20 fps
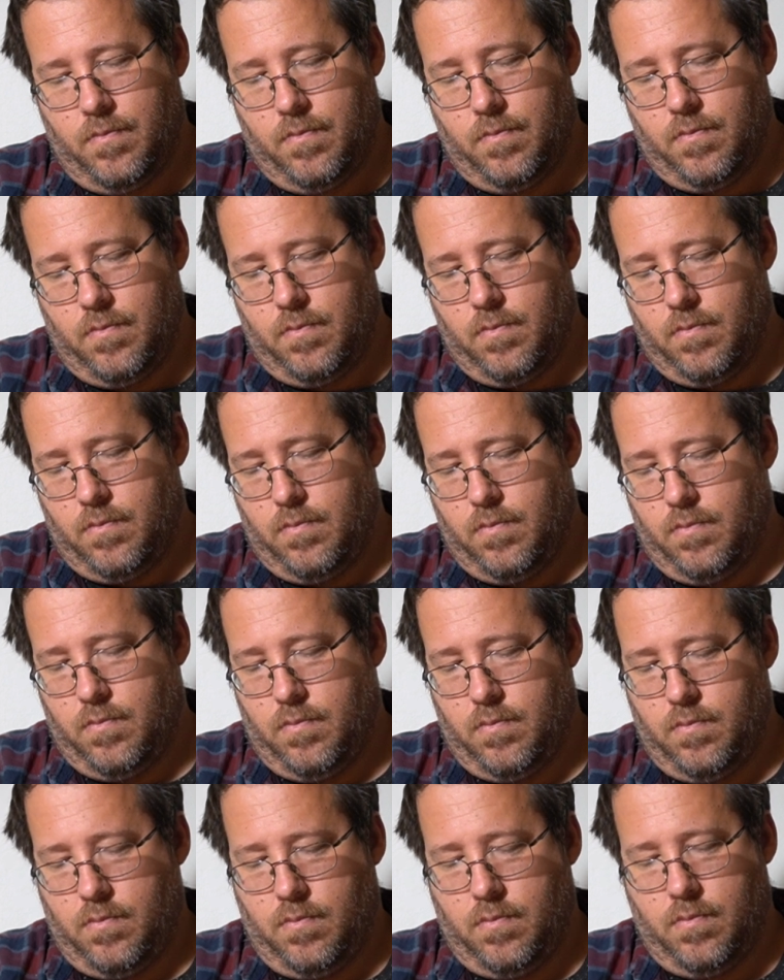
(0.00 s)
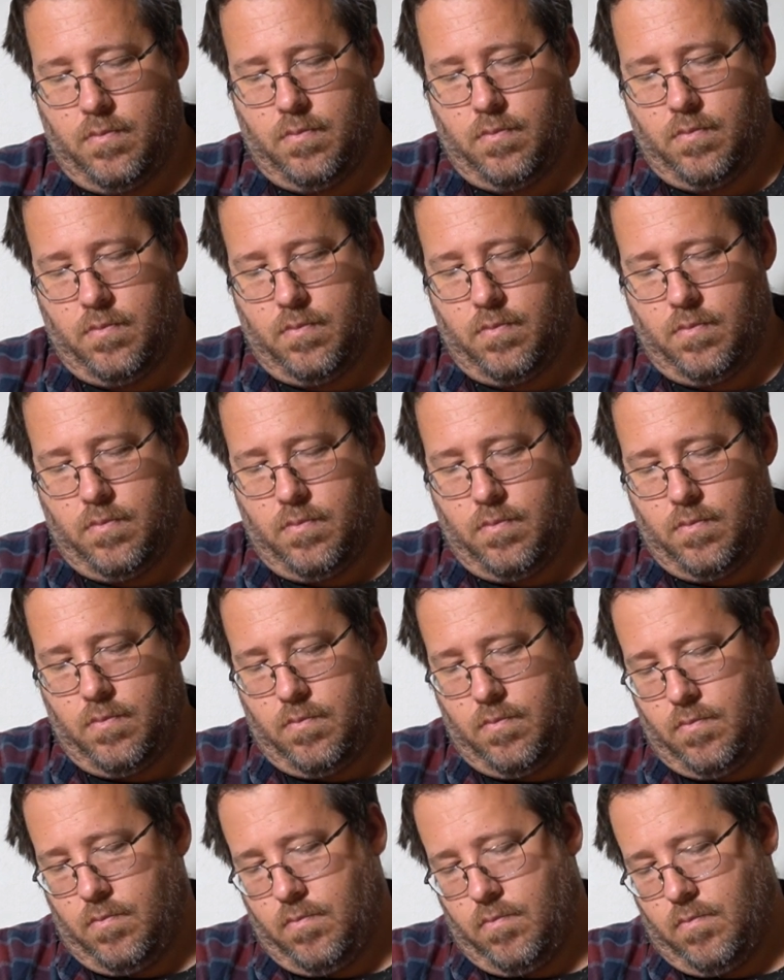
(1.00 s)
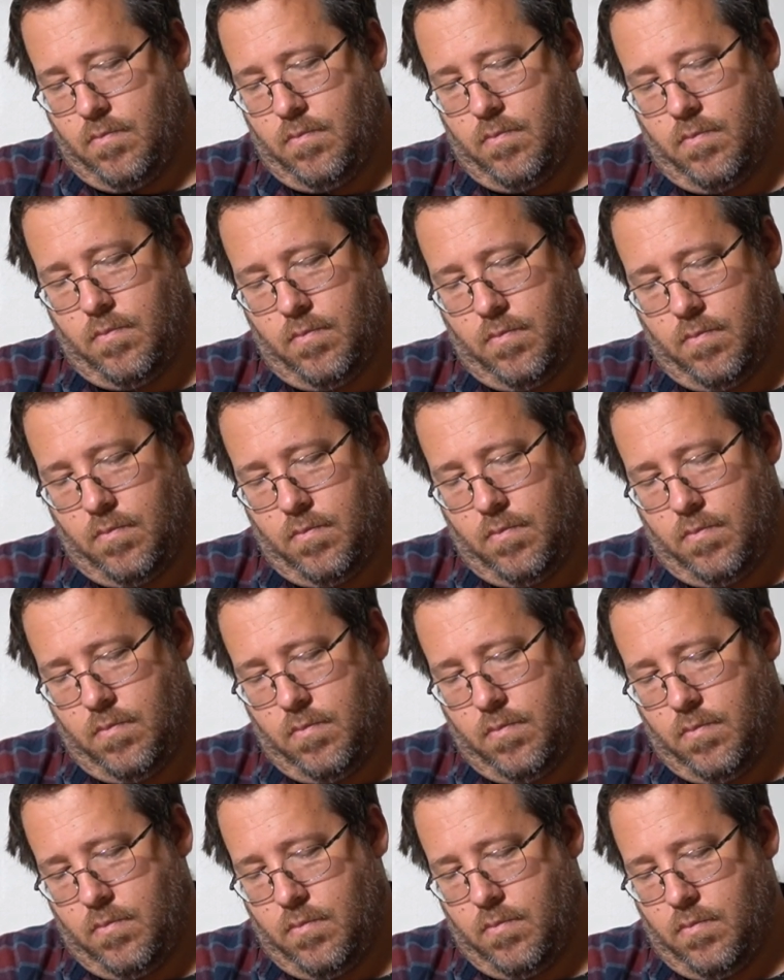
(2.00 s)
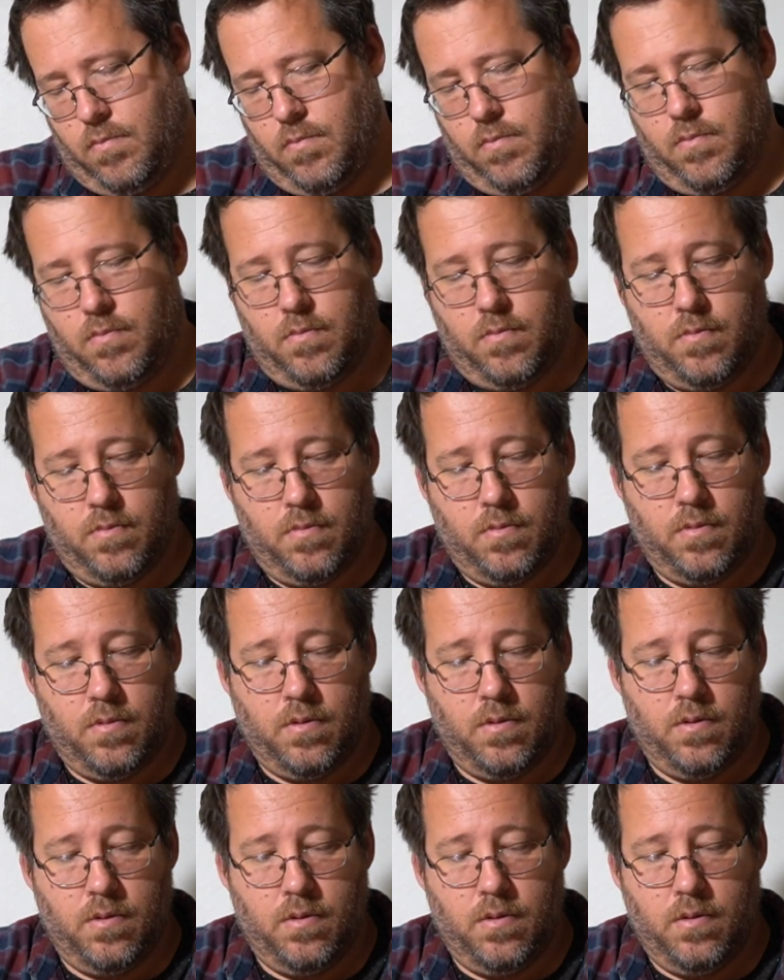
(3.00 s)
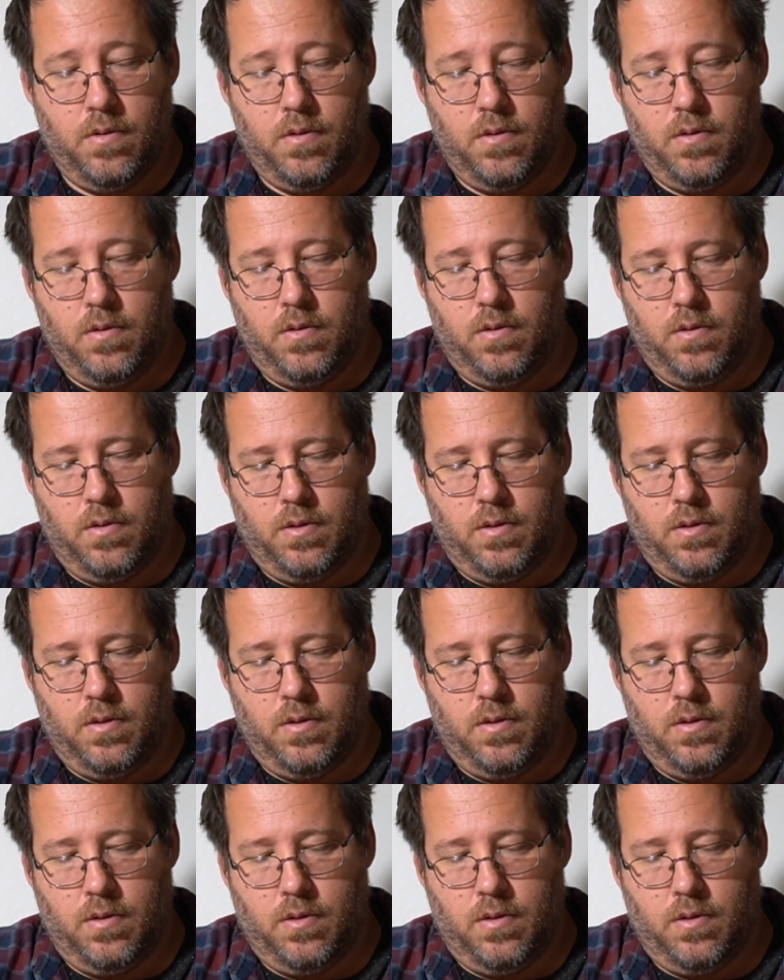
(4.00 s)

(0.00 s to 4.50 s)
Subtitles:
(no one is talking)